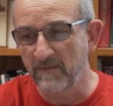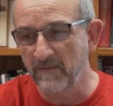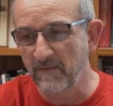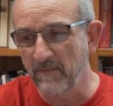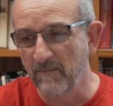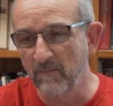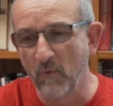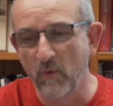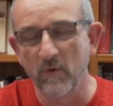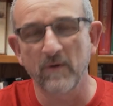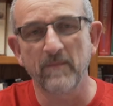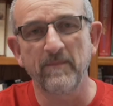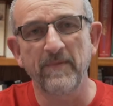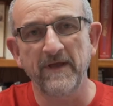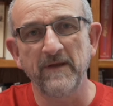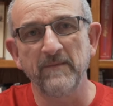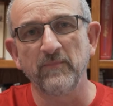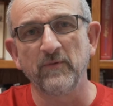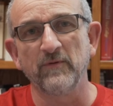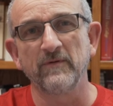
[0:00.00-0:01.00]
more
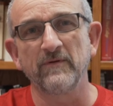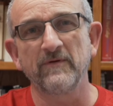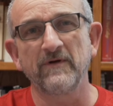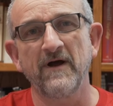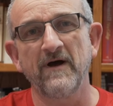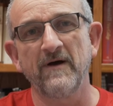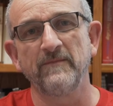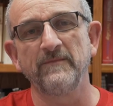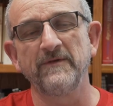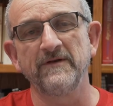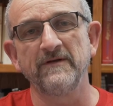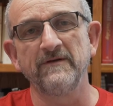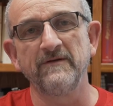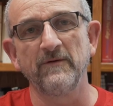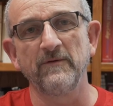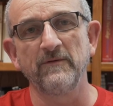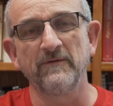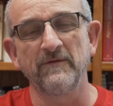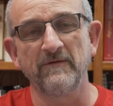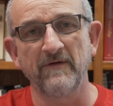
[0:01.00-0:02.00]
people come to
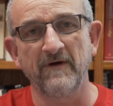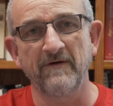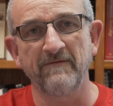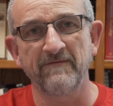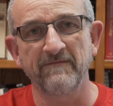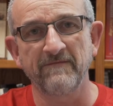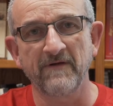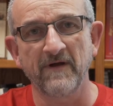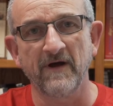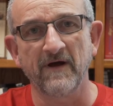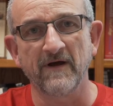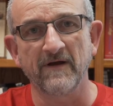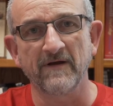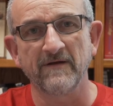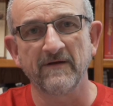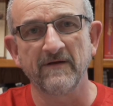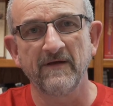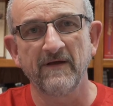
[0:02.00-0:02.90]
know the love of God.